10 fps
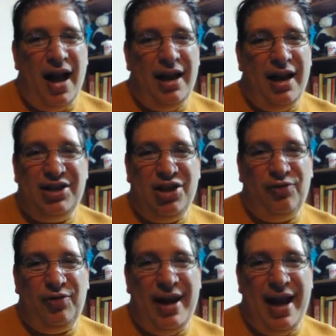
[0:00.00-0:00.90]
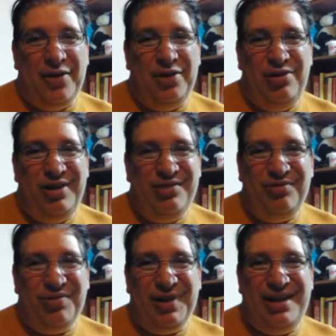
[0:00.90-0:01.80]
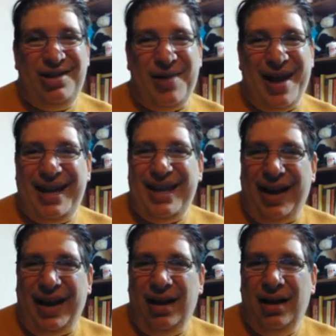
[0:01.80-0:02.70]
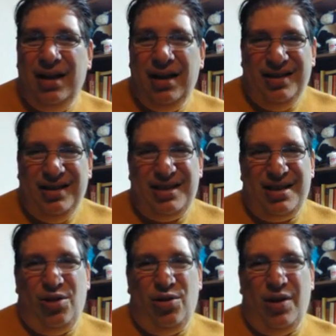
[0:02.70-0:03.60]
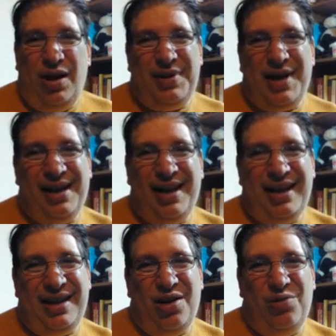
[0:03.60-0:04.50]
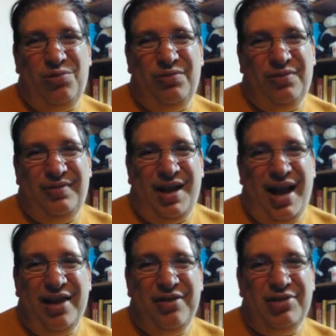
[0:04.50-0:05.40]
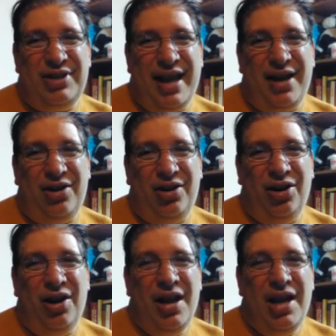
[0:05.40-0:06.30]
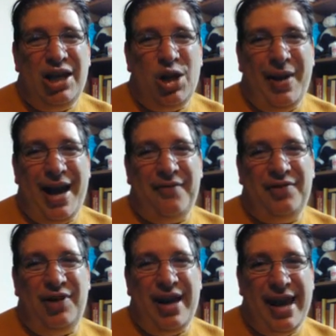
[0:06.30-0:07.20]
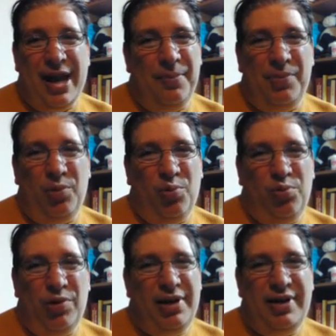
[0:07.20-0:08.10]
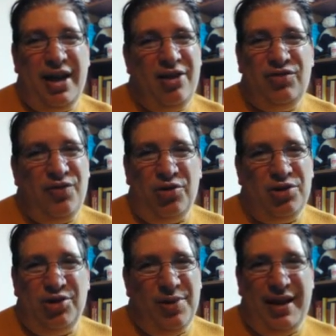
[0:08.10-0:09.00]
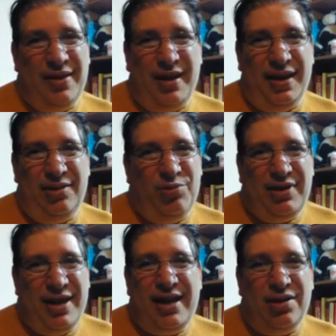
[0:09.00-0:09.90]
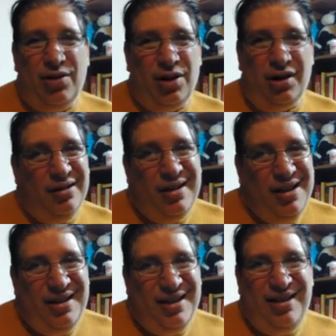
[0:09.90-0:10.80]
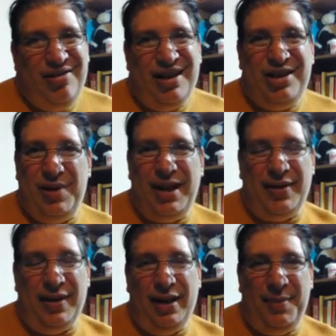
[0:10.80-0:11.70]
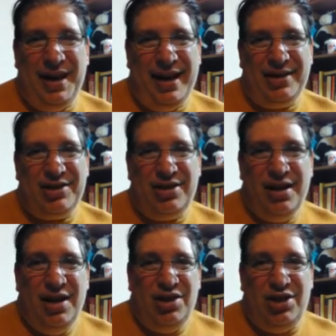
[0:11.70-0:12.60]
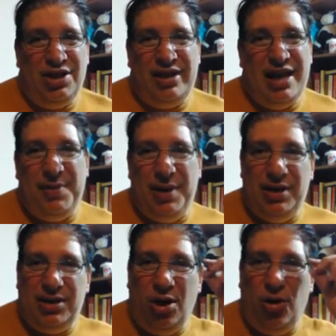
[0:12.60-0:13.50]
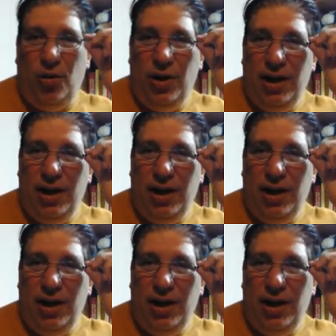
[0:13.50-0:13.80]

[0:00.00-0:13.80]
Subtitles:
his girlfriend Heather, who didn't really do anything. So I'm kind of like, you know, I understand her going after him, but what did those folks do anything? What did they do to her? They didn't really do anything. I mean, I guess she's a demon, so